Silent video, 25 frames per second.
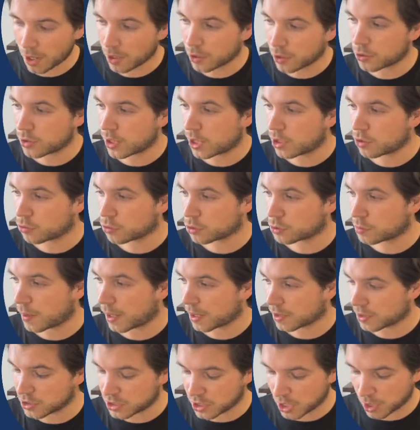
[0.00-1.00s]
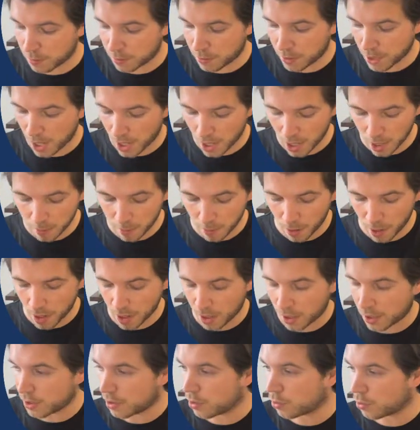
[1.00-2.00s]
I could introspect this API
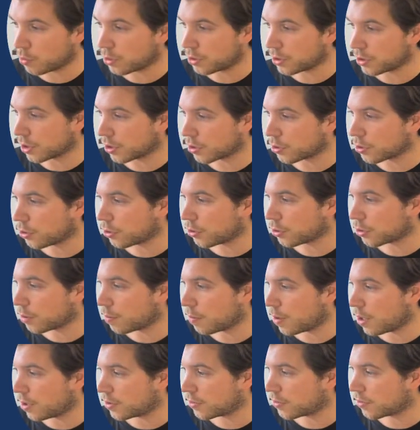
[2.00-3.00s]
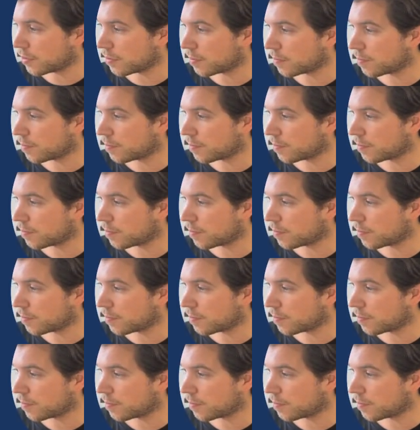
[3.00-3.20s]
by running a curl command.